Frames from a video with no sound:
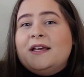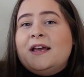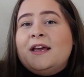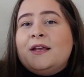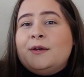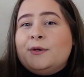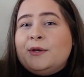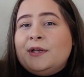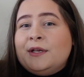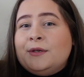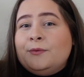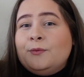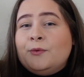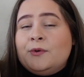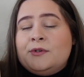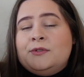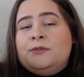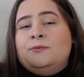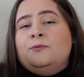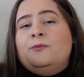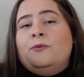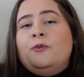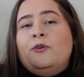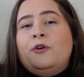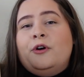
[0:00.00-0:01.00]
and it
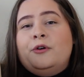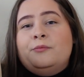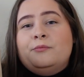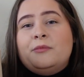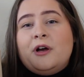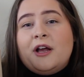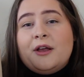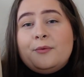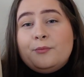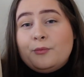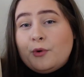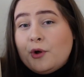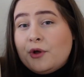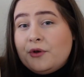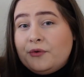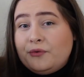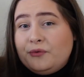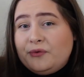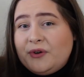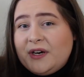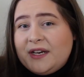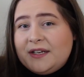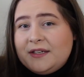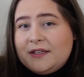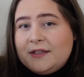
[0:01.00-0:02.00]
was for my
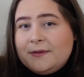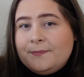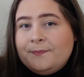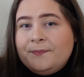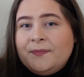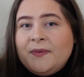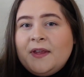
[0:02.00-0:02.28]
boyfriend,